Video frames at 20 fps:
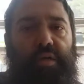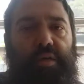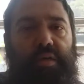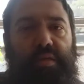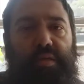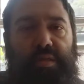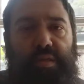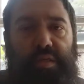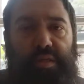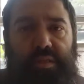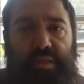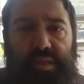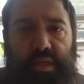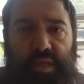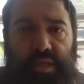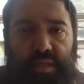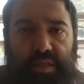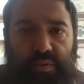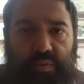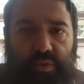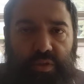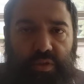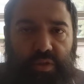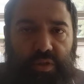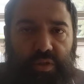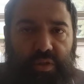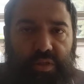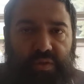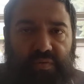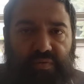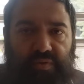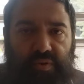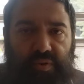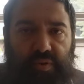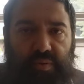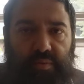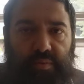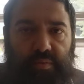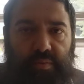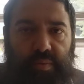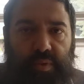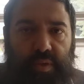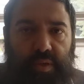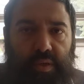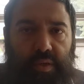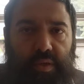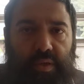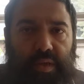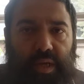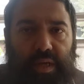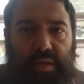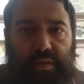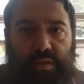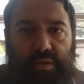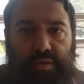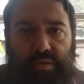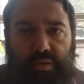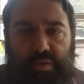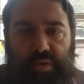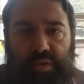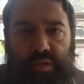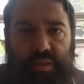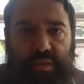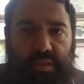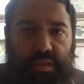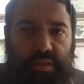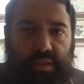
in these days, which is don't do this